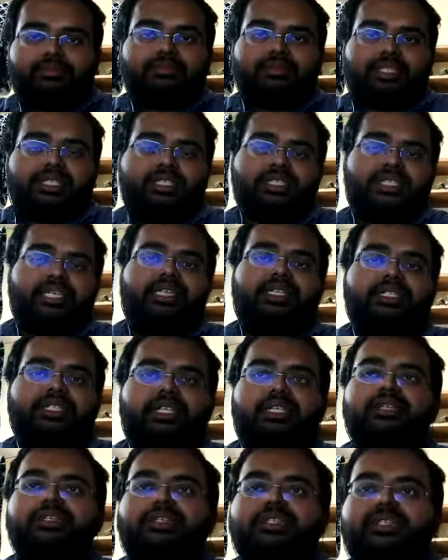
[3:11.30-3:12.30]
the general
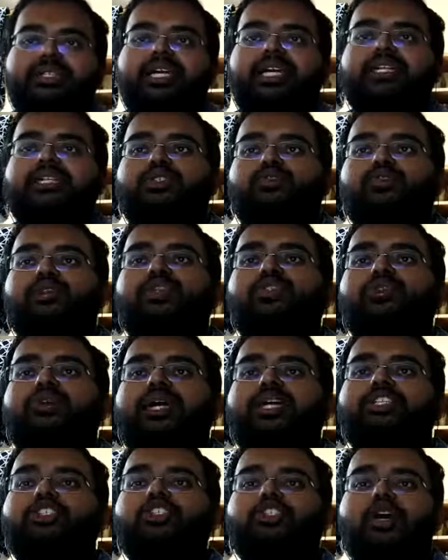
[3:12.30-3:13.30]
solution to that is you
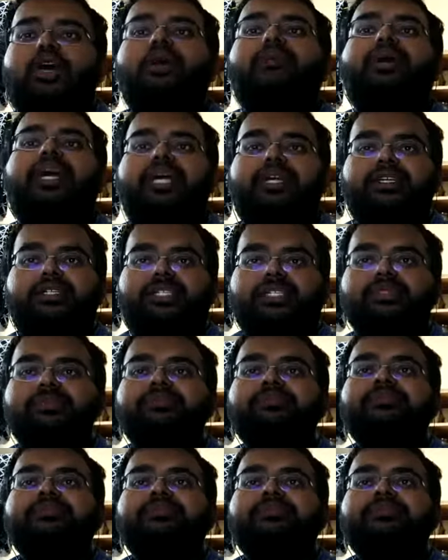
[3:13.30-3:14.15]
absorb hydrogen,